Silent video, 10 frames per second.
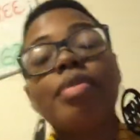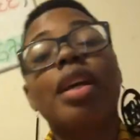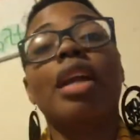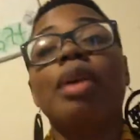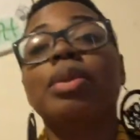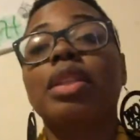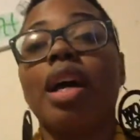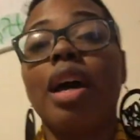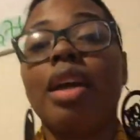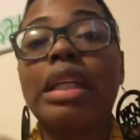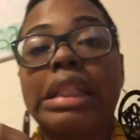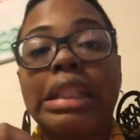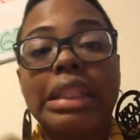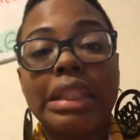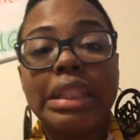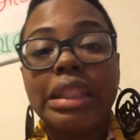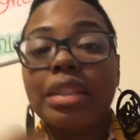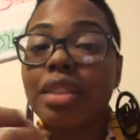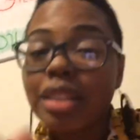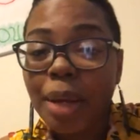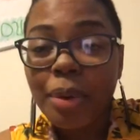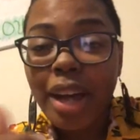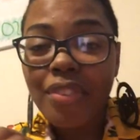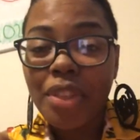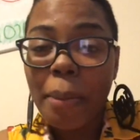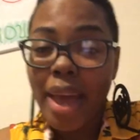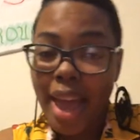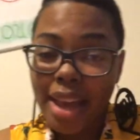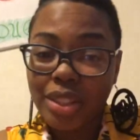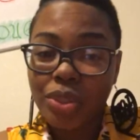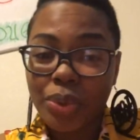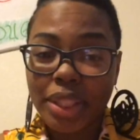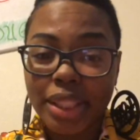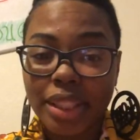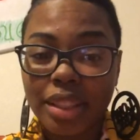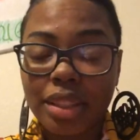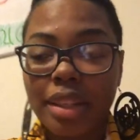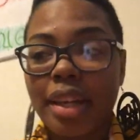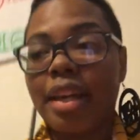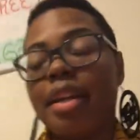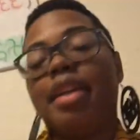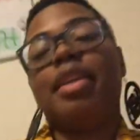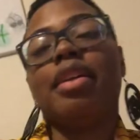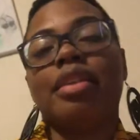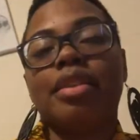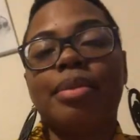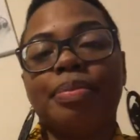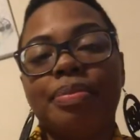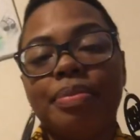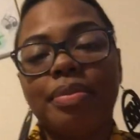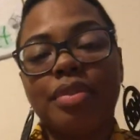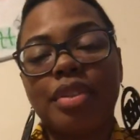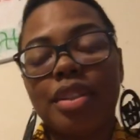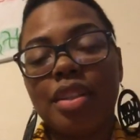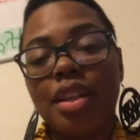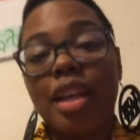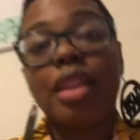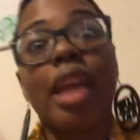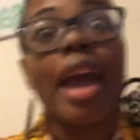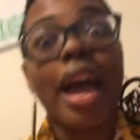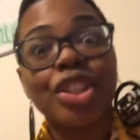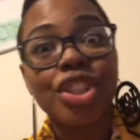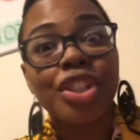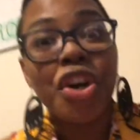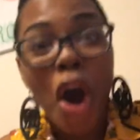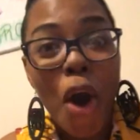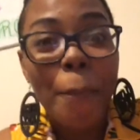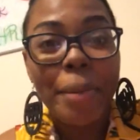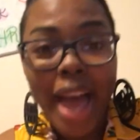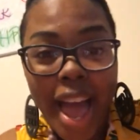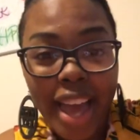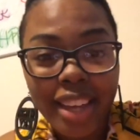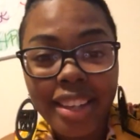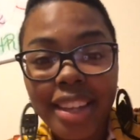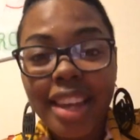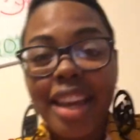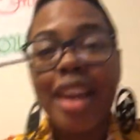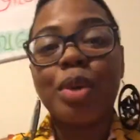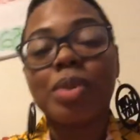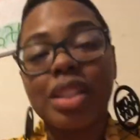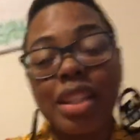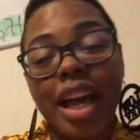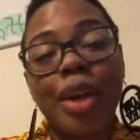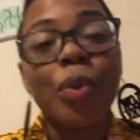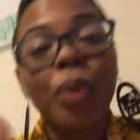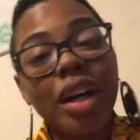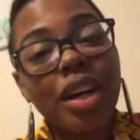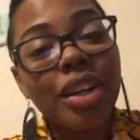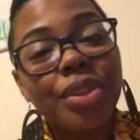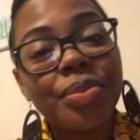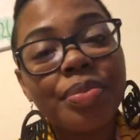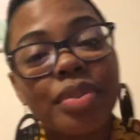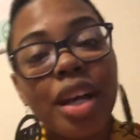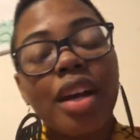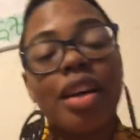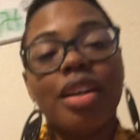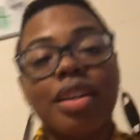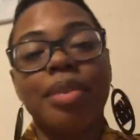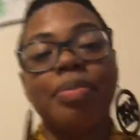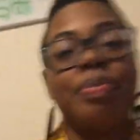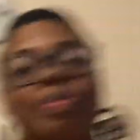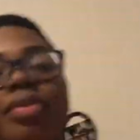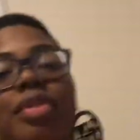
and I was like, looks like I'm gonna have to pass on it. And they actually called back and was like, well, I